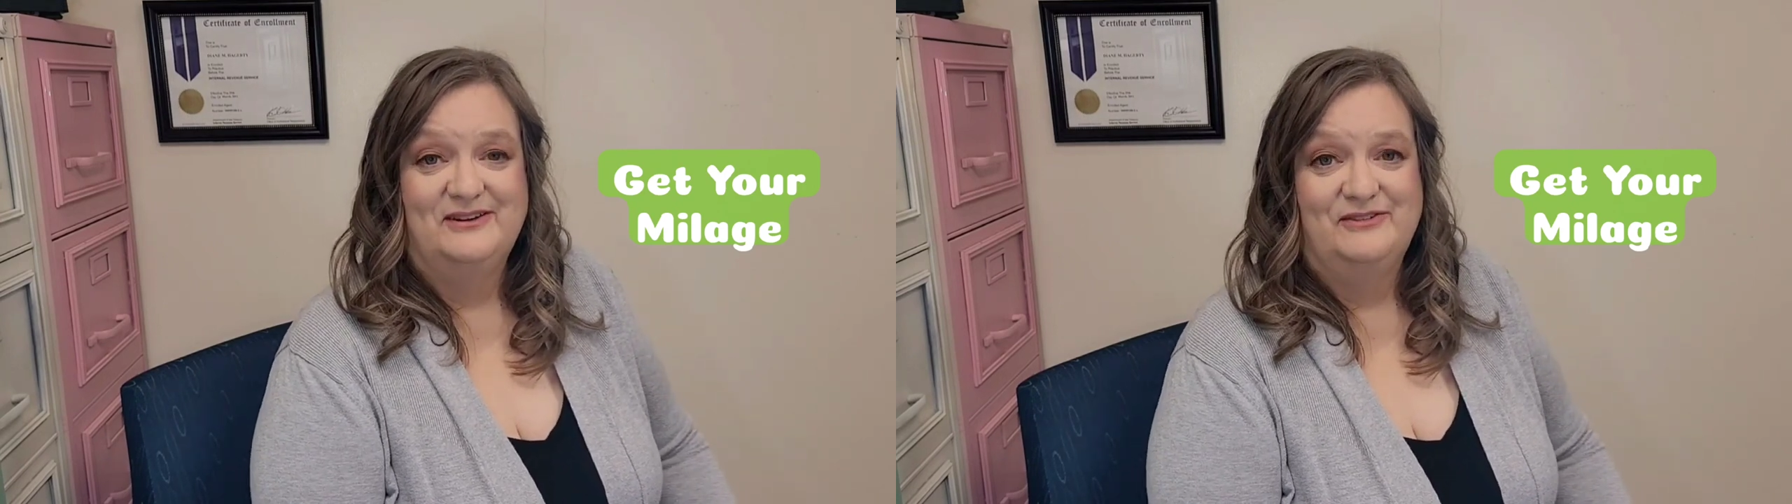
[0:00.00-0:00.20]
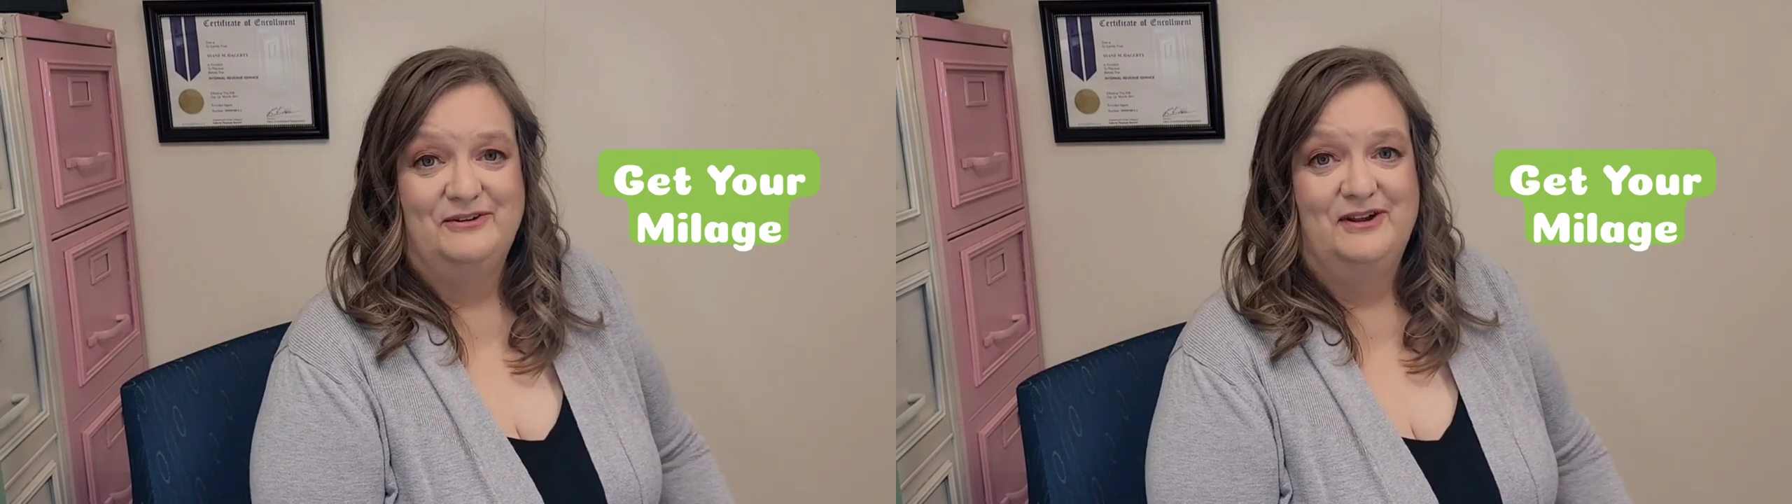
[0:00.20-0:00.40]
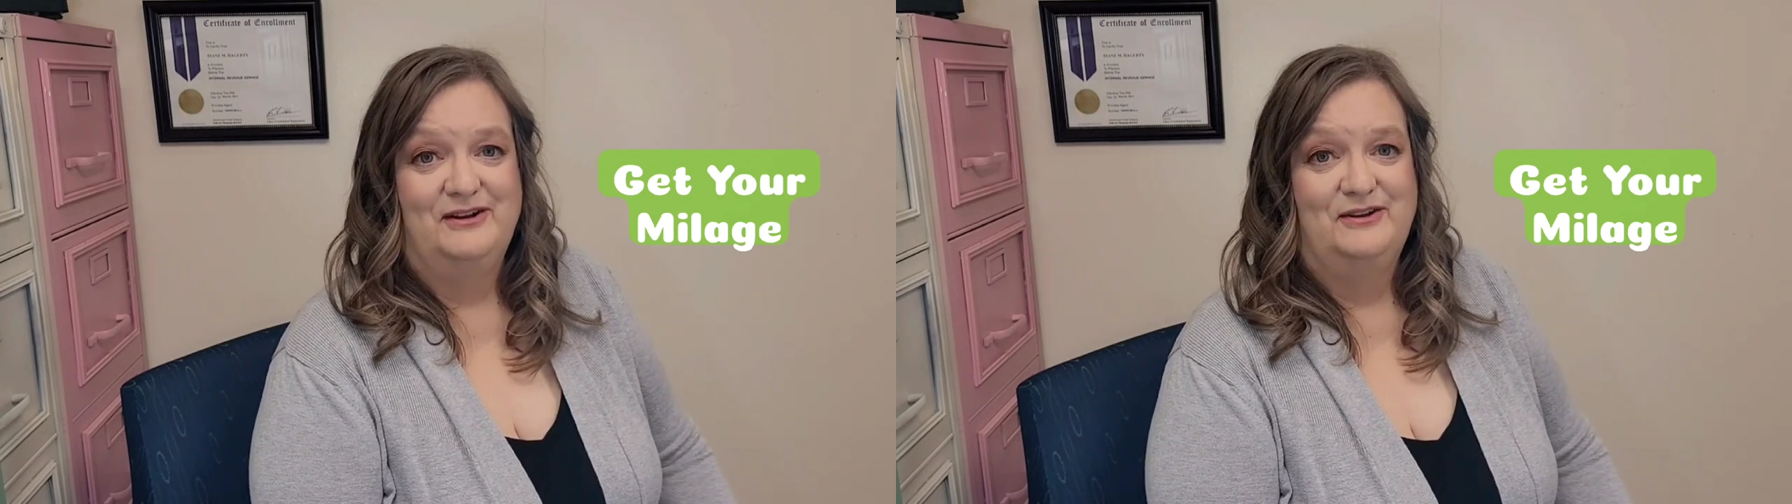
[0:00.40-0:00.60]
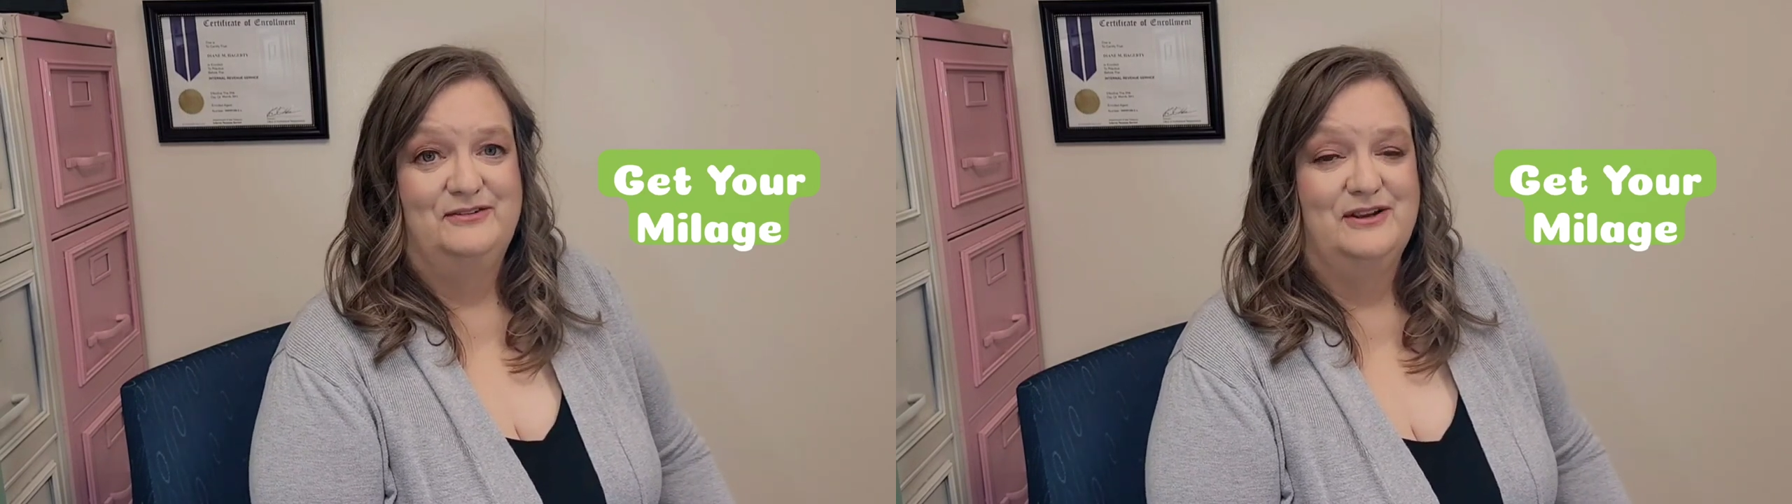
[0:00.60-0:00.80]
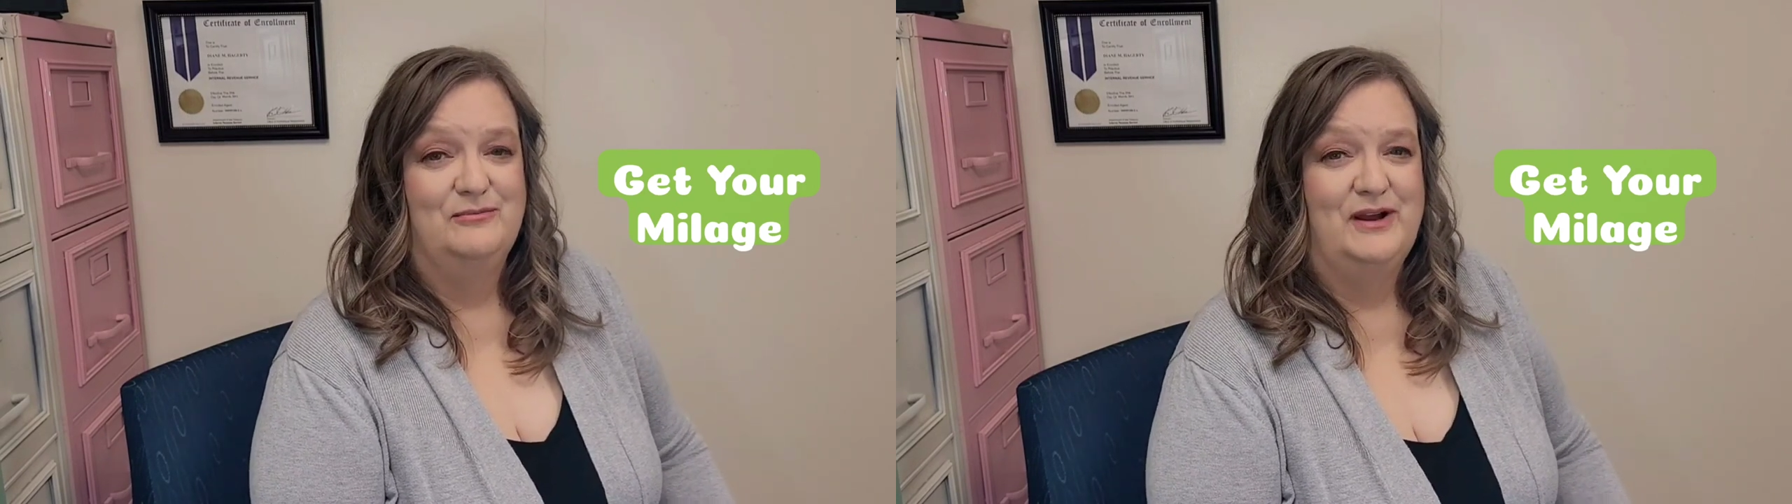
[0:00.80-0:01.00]
If you're not
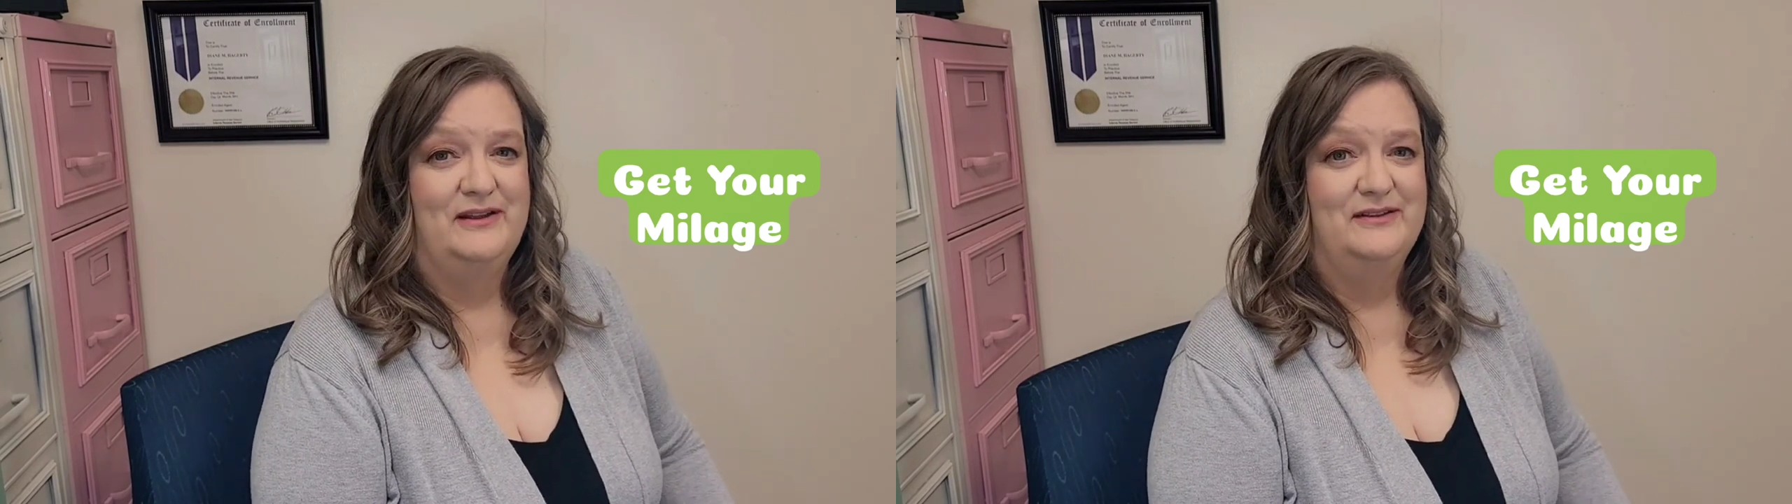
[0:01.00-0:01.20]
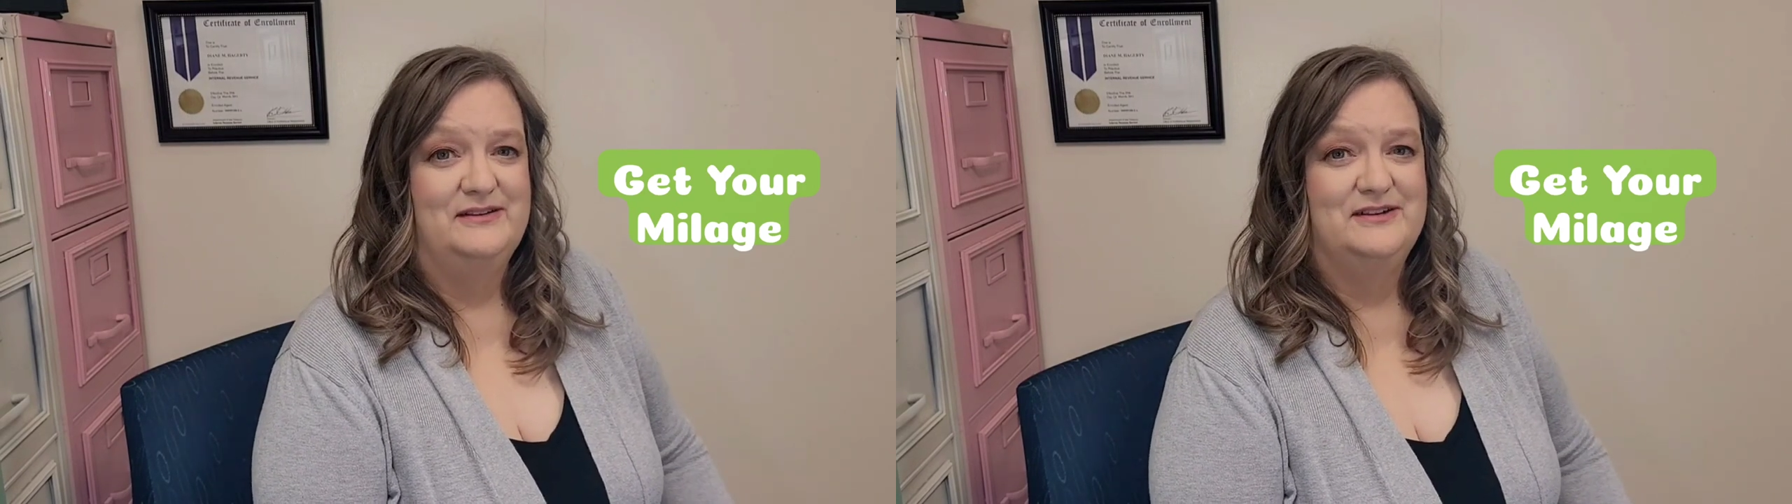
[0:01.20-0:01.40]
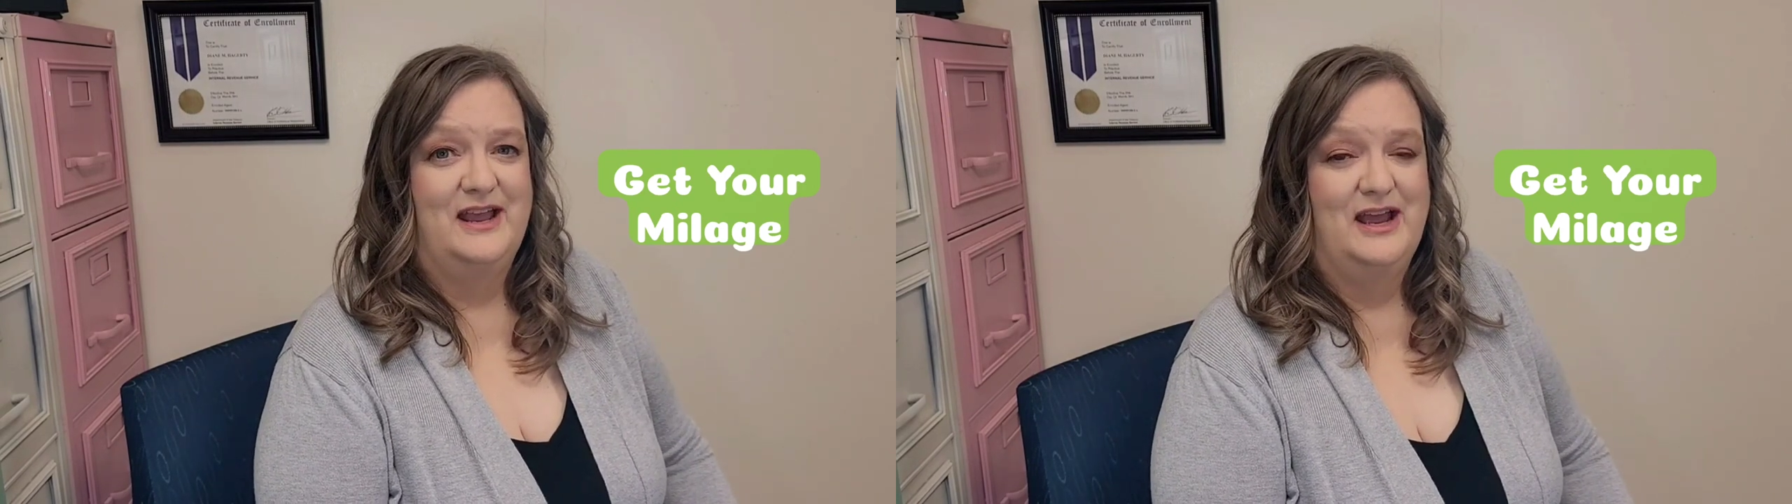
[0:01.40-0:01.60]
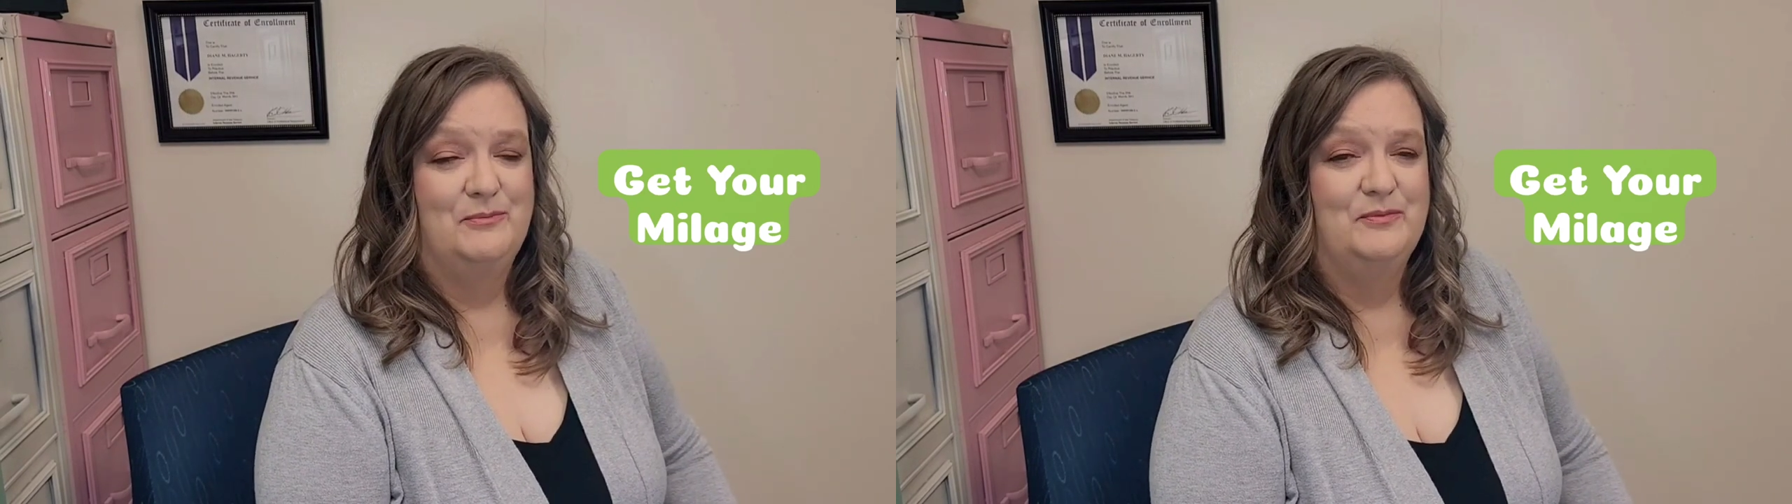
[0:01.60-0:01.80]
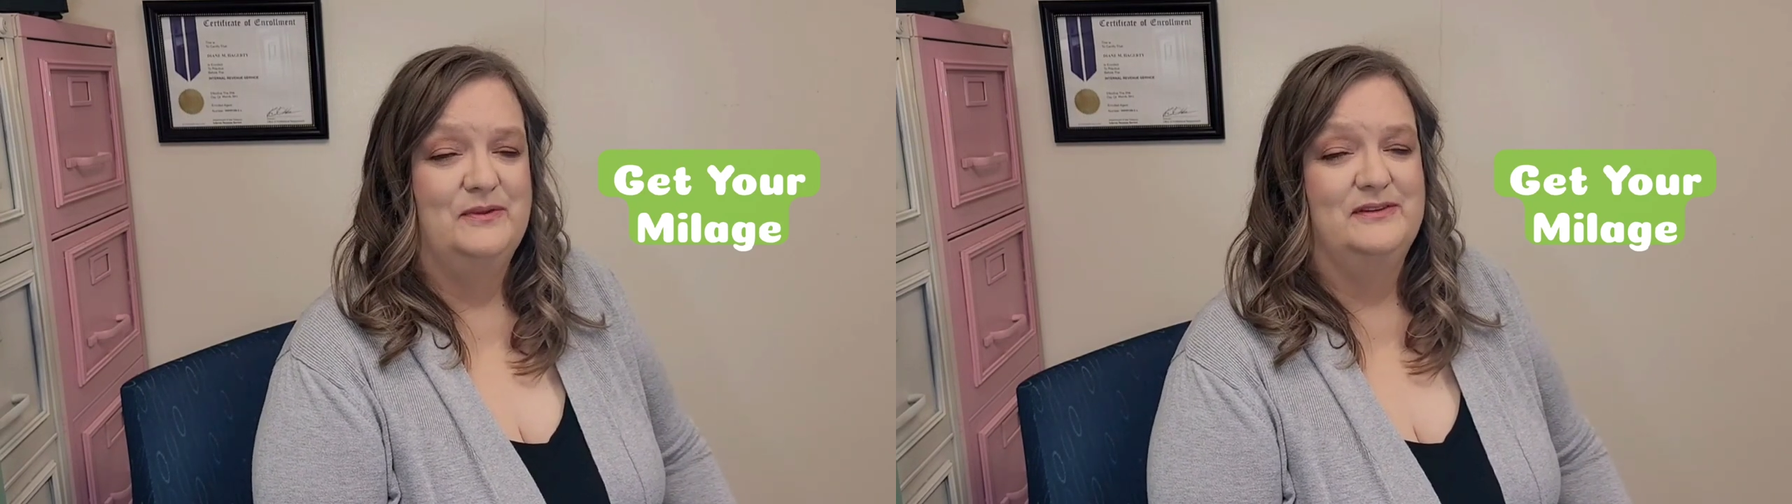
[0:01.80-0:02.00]
using a mileage app,